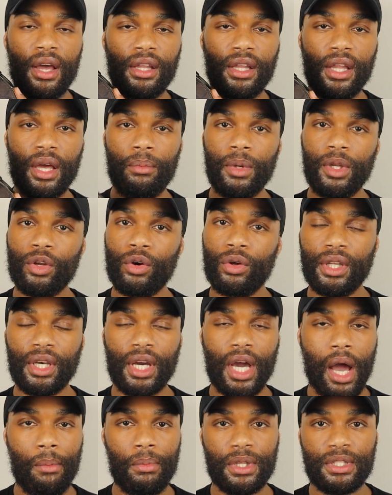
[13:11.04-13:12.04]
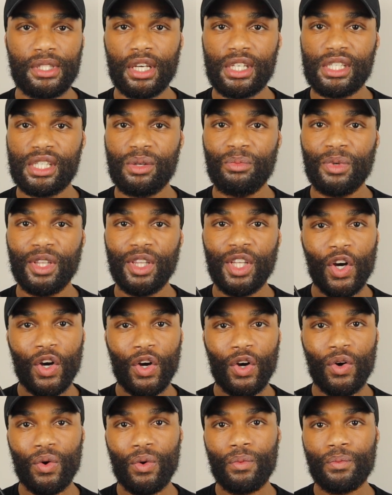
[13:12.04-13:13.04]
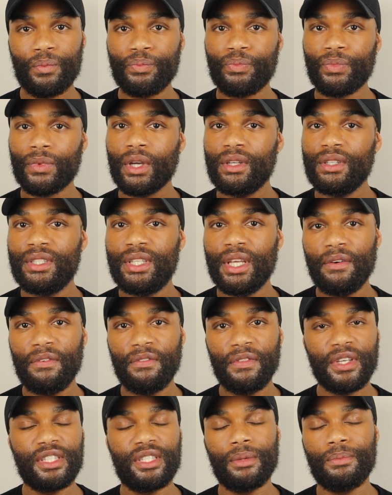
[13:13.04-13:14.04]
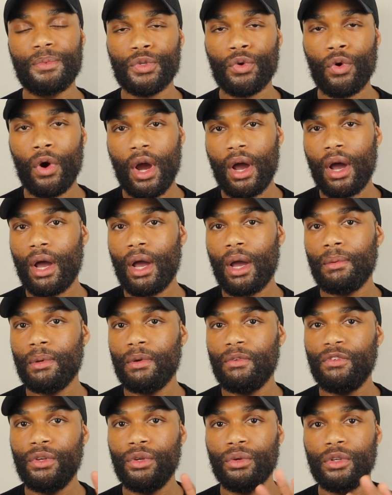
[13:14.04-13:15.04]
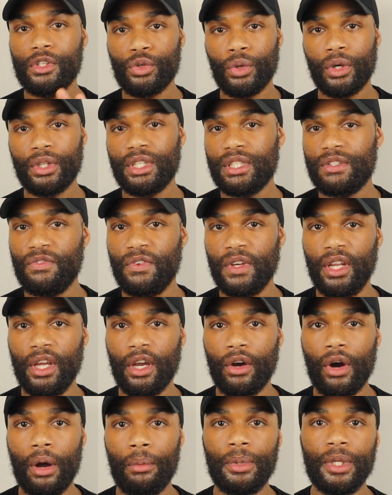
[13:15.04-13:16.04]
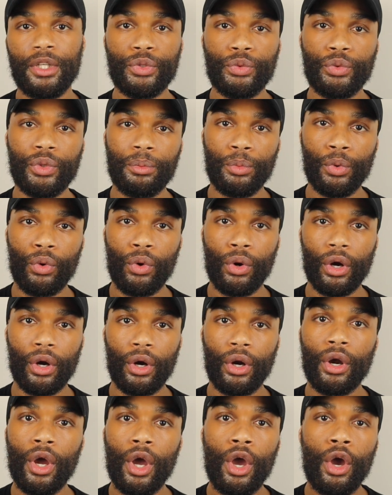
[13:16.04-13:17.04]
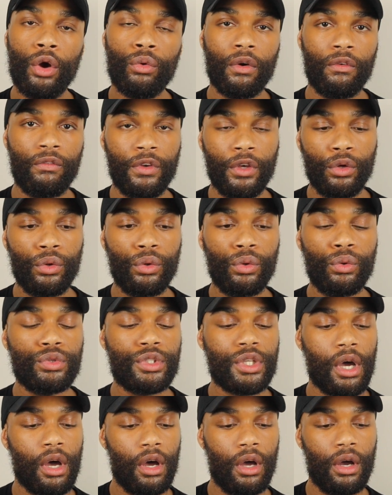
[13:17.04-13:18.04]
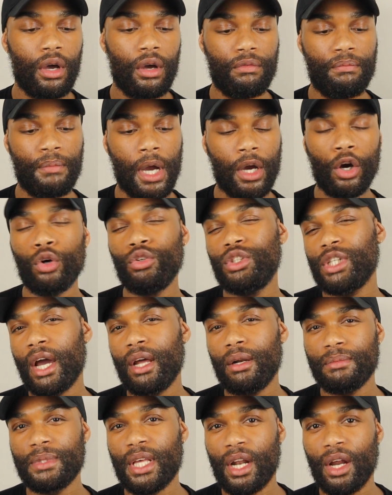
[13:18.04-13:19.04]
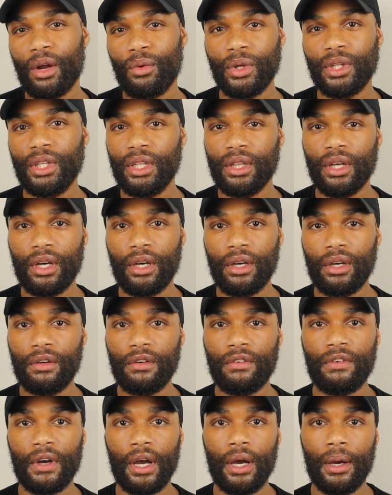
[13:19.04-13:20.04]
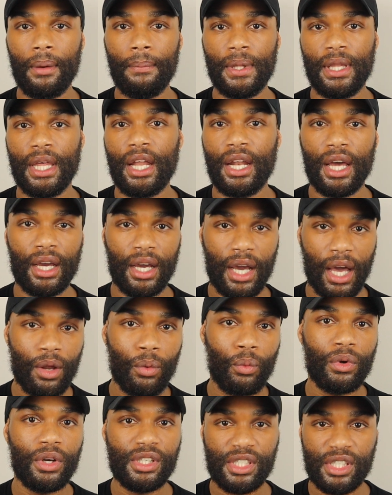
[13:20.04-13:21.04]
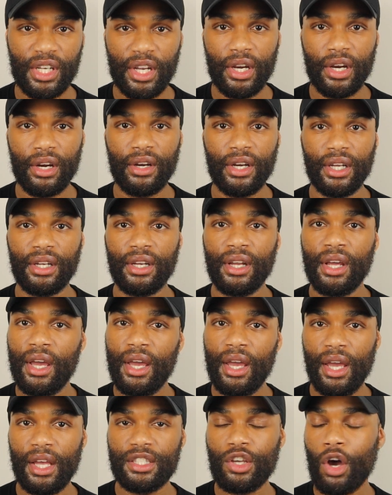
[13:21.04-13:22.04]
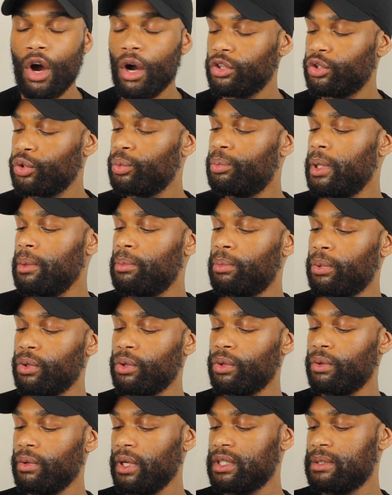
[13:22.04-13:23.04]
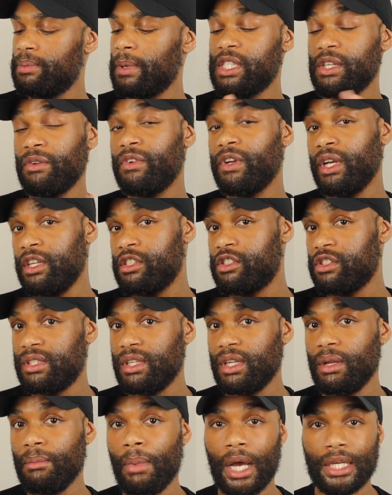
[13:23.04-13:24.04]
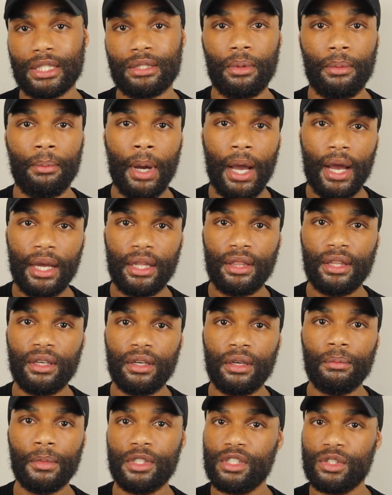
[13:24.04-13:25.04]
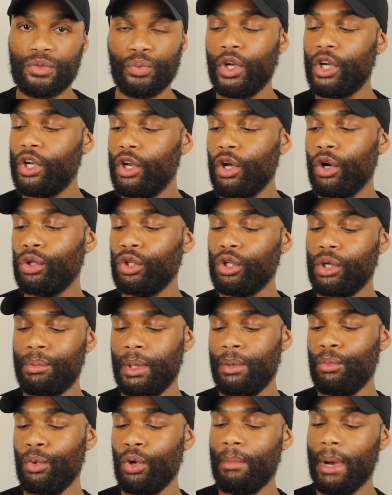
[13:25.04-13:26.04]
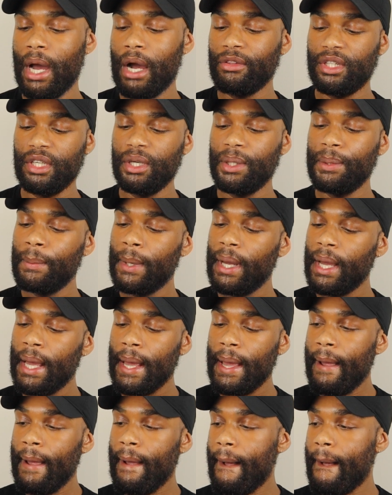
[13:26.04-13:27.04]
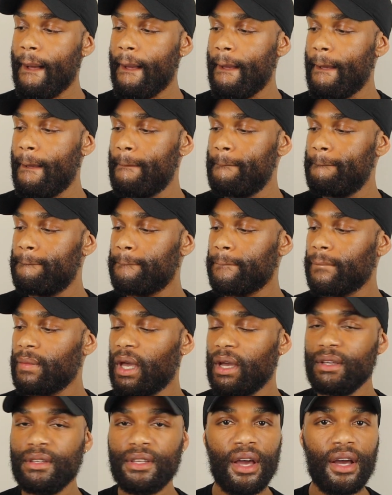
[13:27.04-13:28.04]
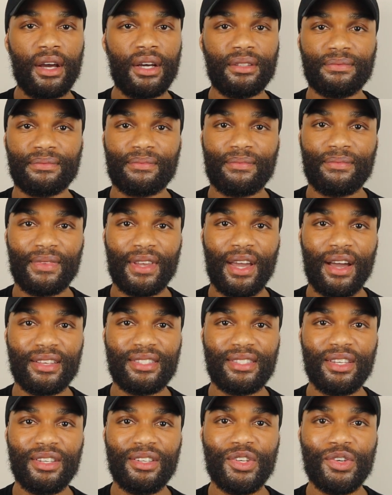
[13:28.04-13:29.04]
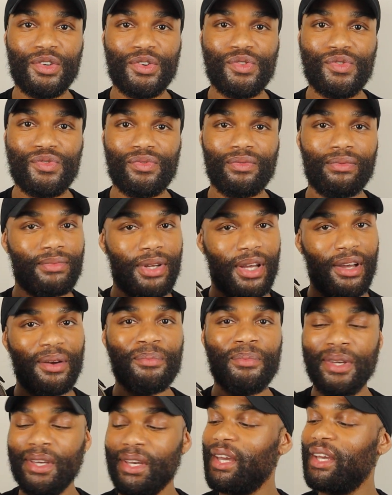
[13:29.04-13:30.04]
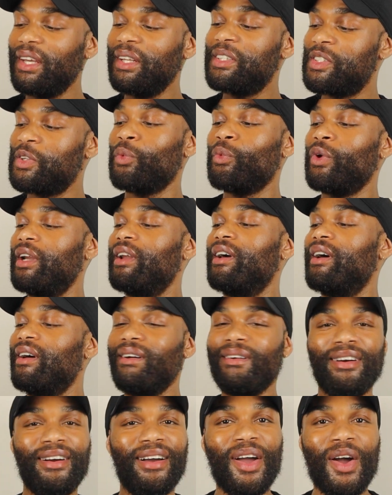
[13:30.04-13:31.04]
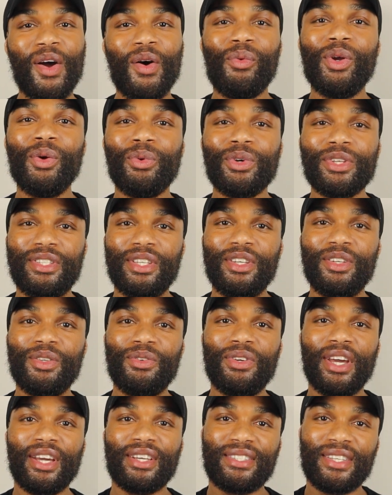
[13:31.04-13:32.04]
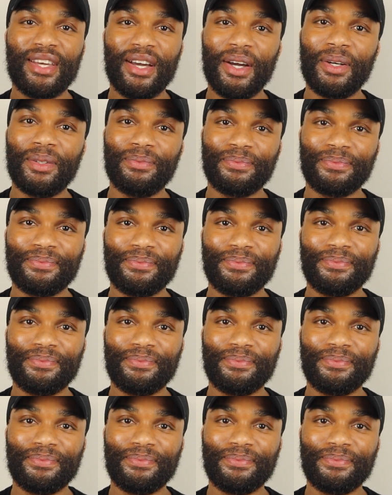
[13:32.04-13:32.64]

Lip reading: Let me know in the comment section below. Definitely subscribe if you enjoyed this video. I'll be doing more reviews of my Coach items that I really love, and that I kind of want to share and talk through people, especially if you're interested in possibly buying them or just want to know a little bit more about them. And yeah, I'll see you, me and Serena. We will see you next time.